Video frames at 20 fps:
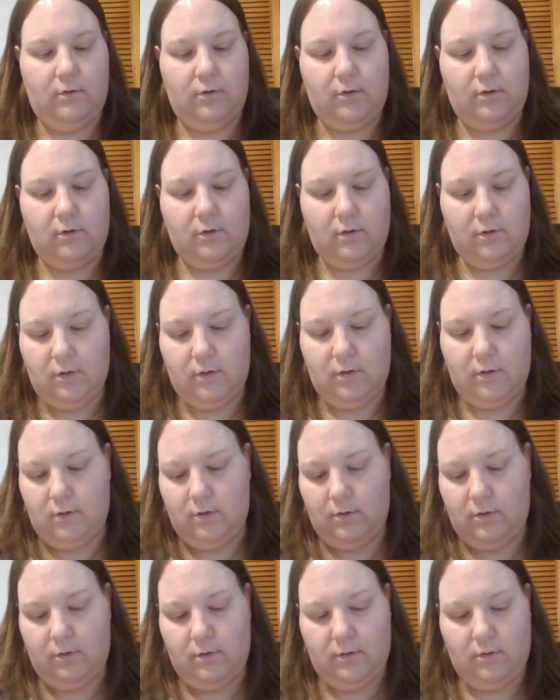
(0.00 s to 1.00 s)
Make
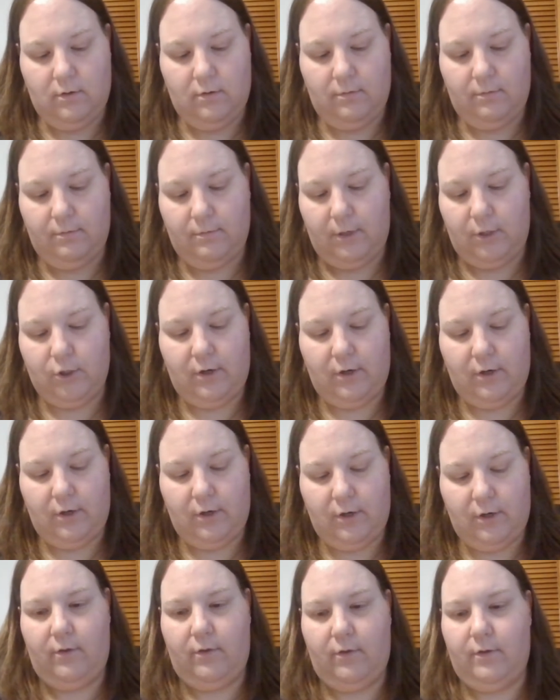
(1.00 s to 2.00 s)
sure I
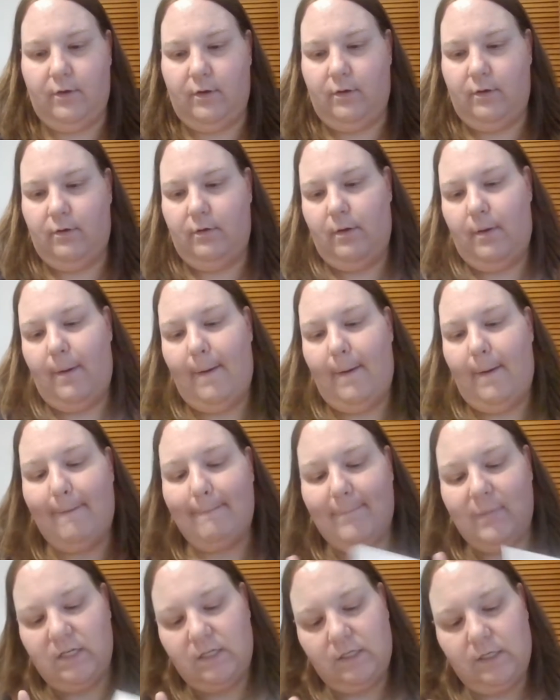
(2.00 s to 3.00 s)
have all the
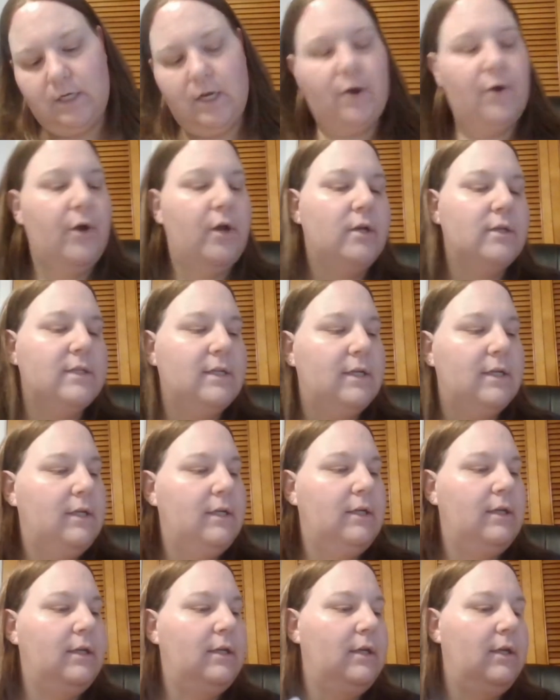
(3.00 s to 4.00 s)
materials I
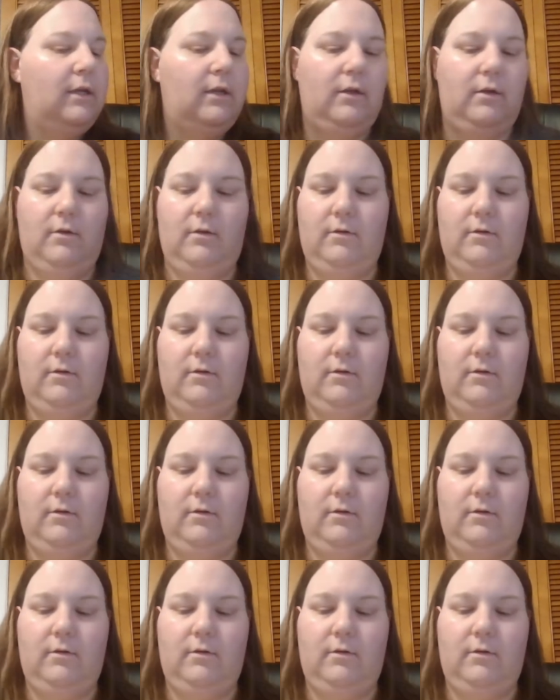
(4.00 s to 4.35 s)
need. That's